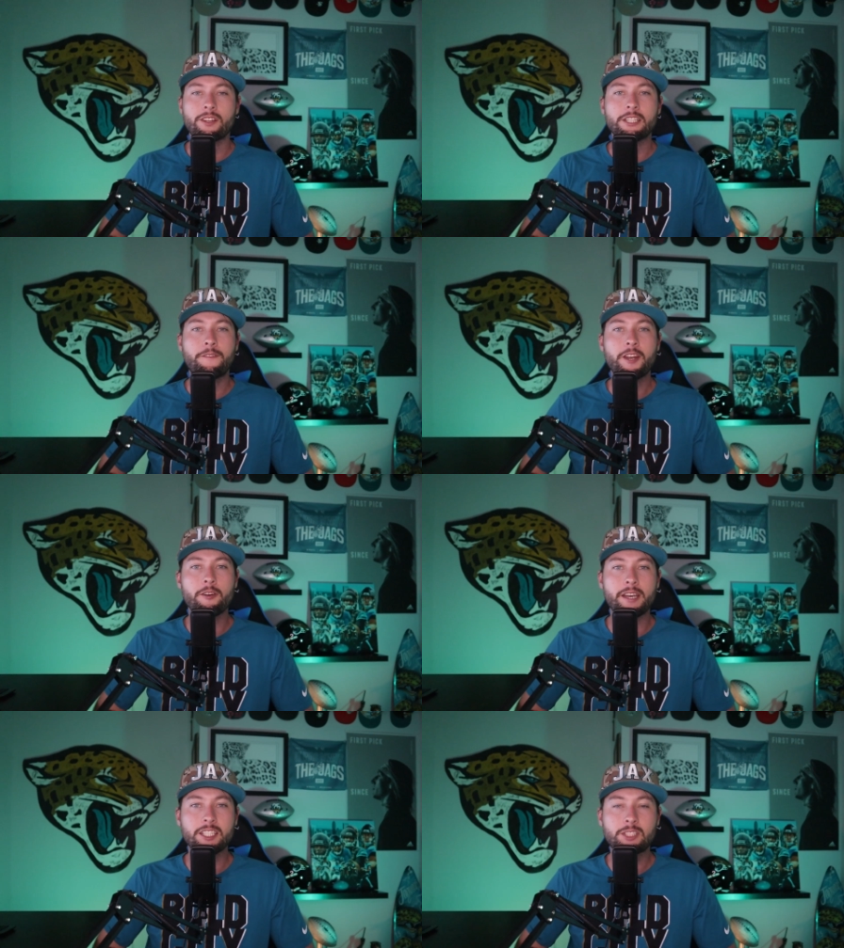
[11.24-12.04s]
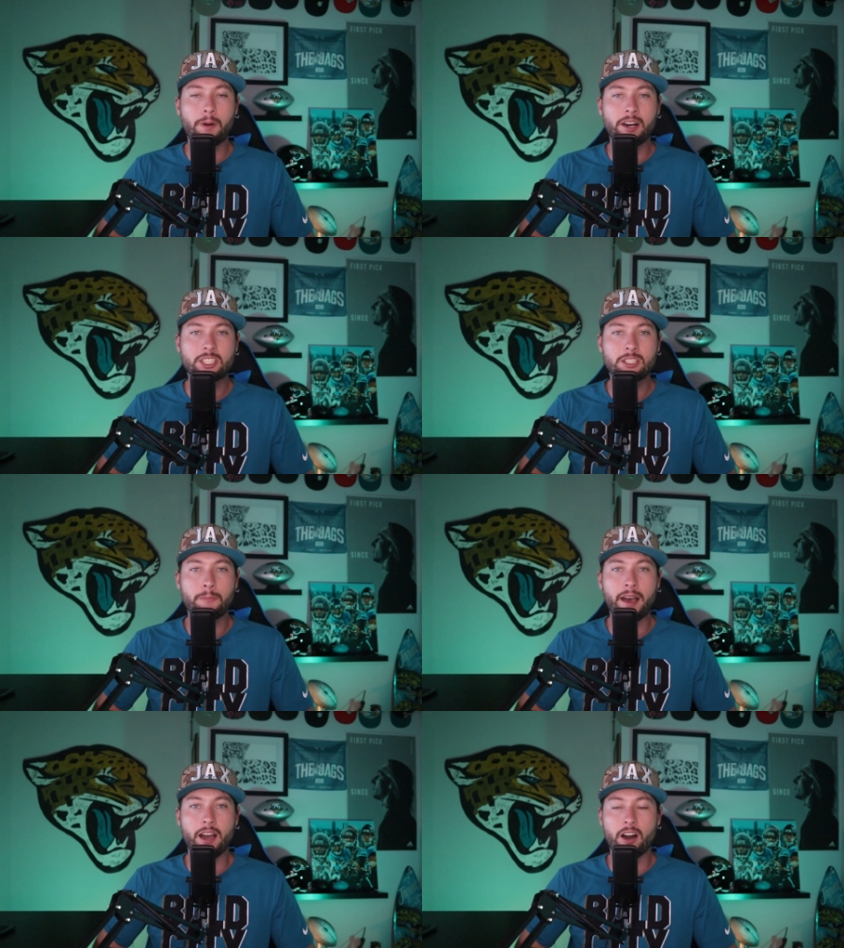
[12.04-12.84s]
So this video is sponsored
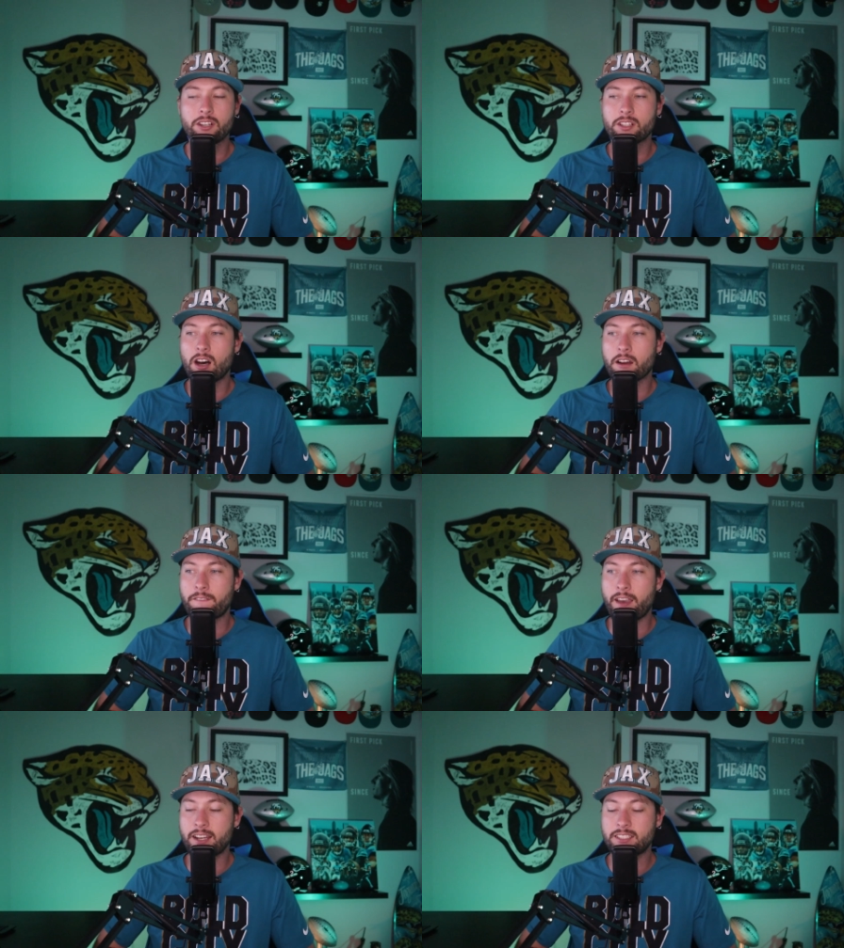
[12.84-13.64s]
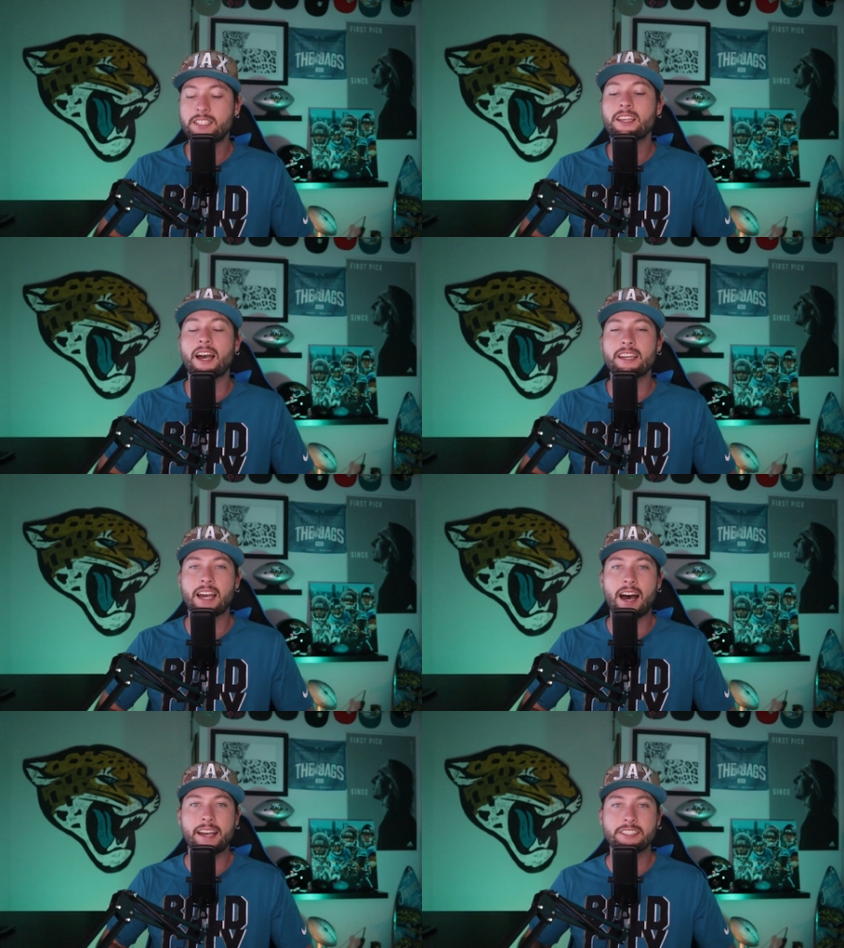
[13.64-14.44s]
by Underdog Fantasy.
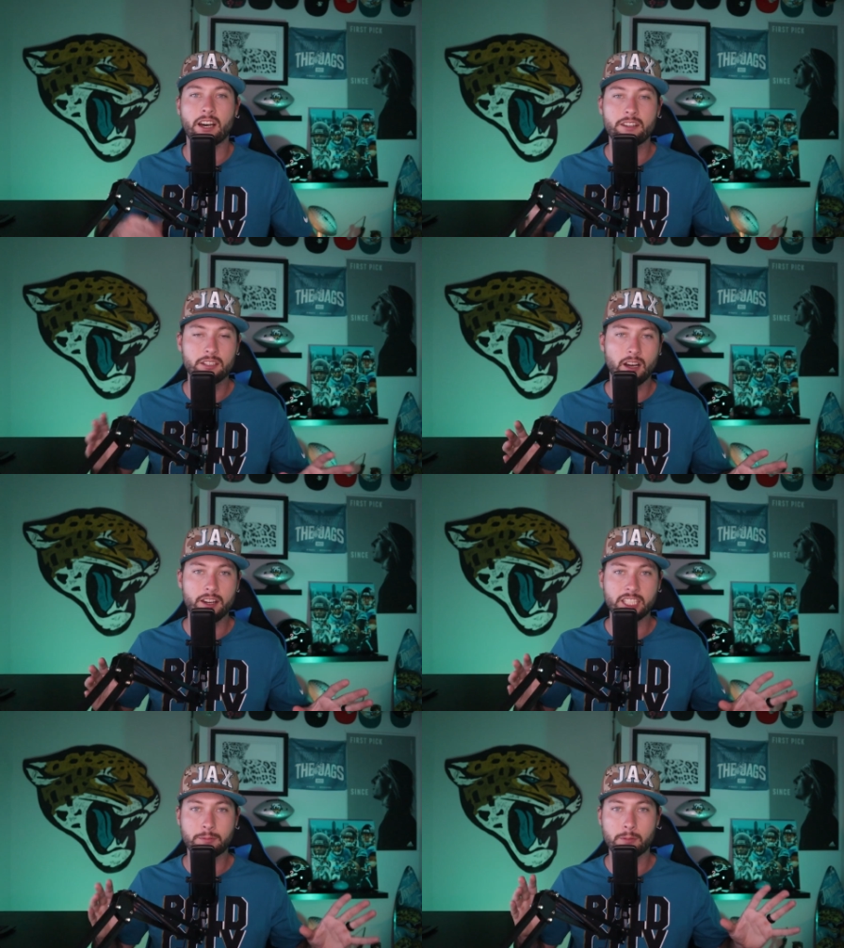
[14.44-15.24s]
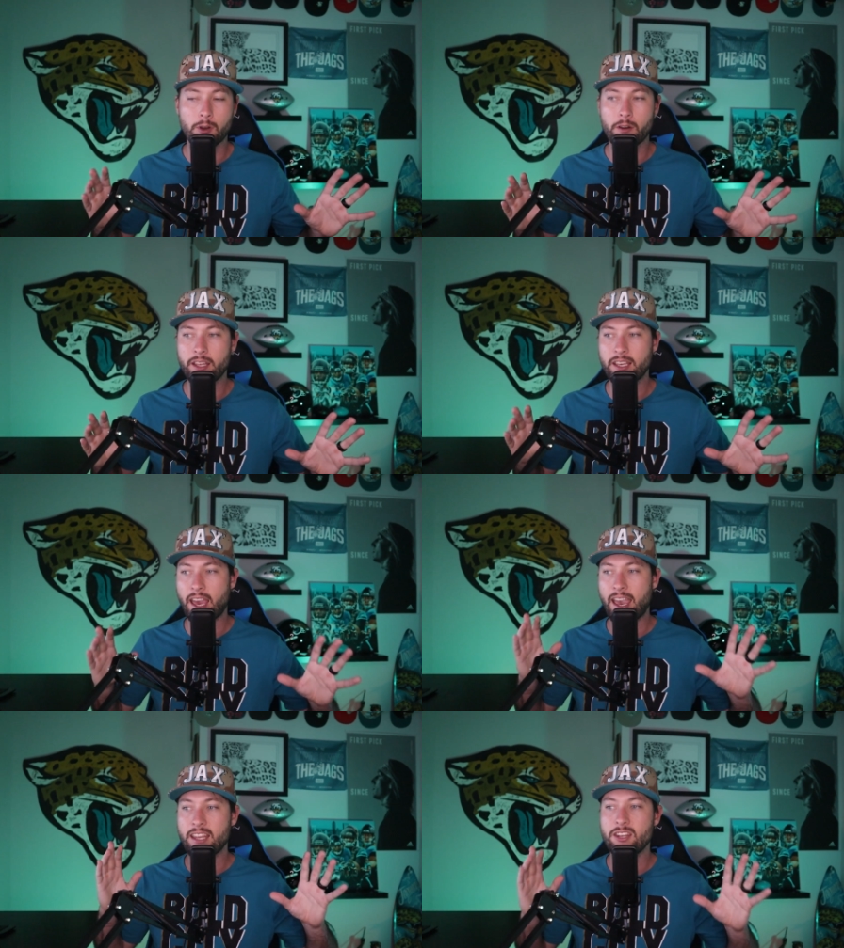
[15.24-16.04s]
Guys, Underdog is promoting
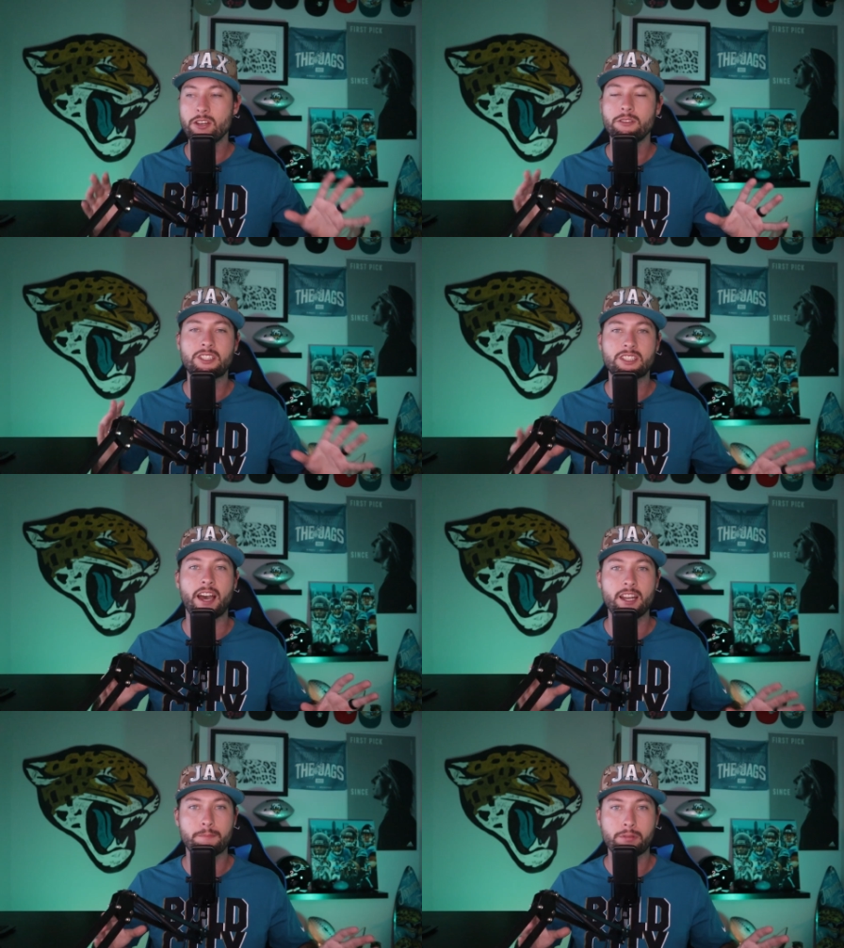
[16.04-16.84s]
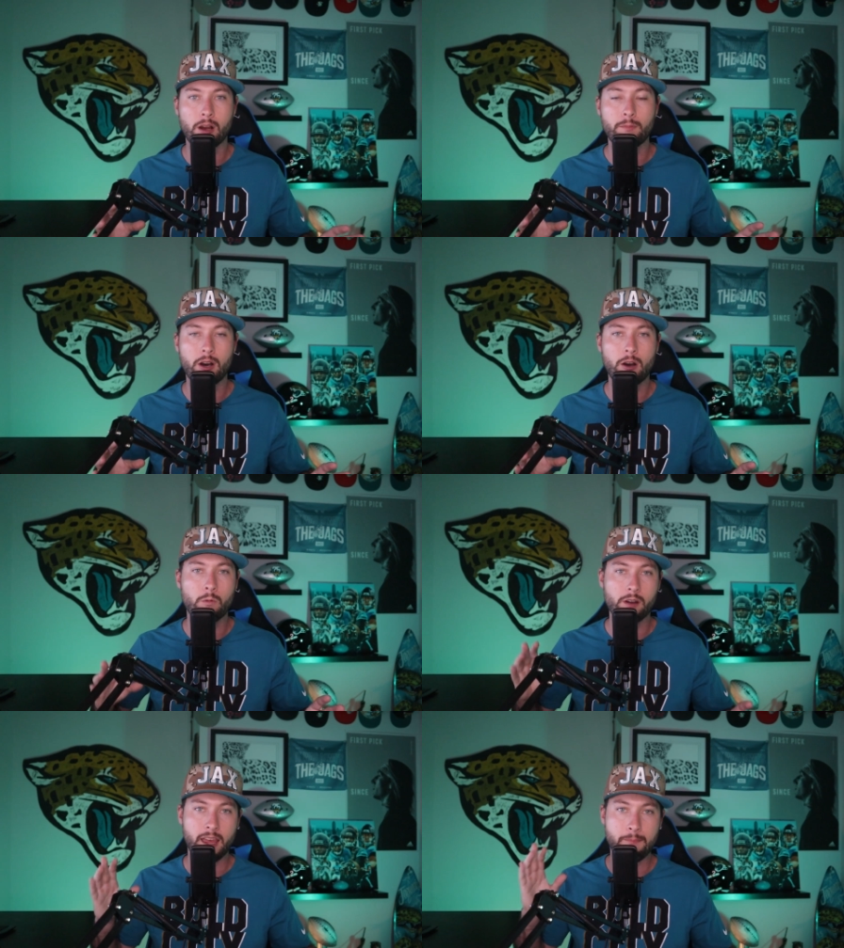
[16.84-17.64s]
a new sign-up promo
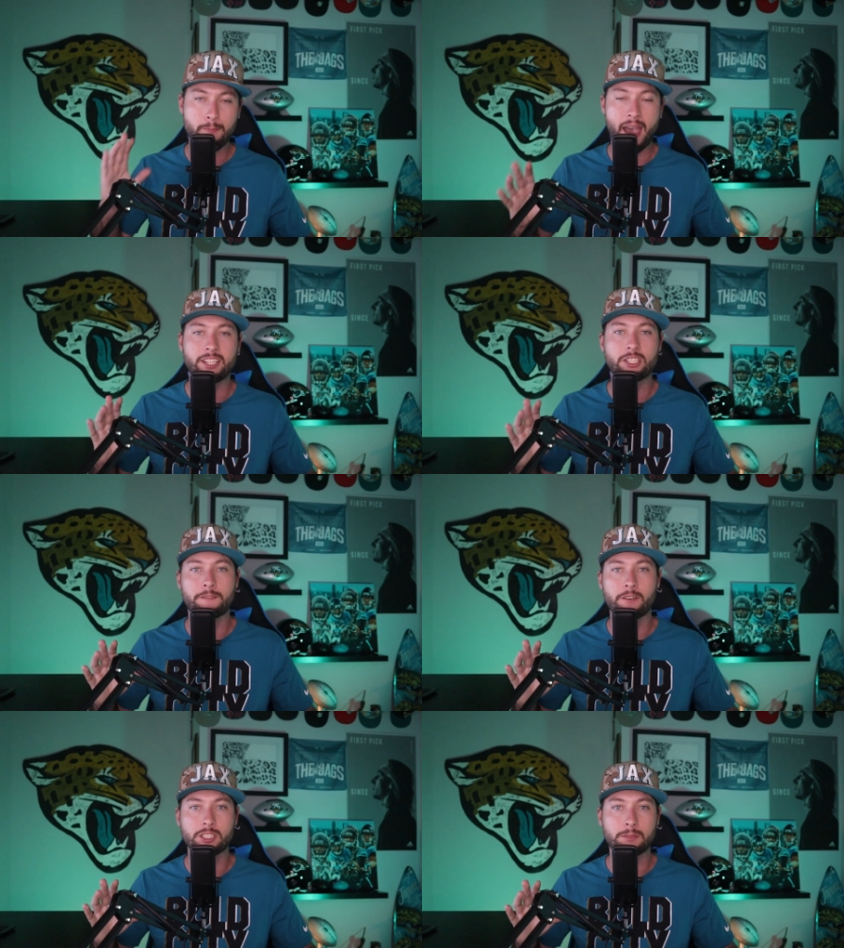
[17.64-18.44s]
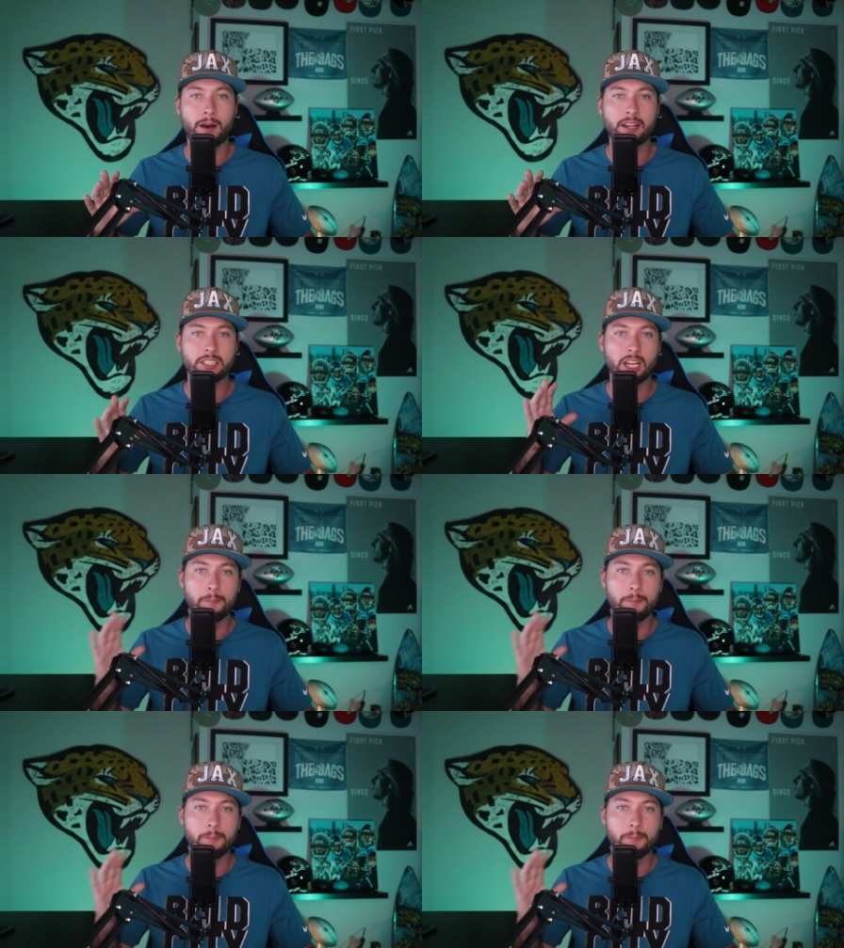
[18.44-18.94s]
where they match your first deposit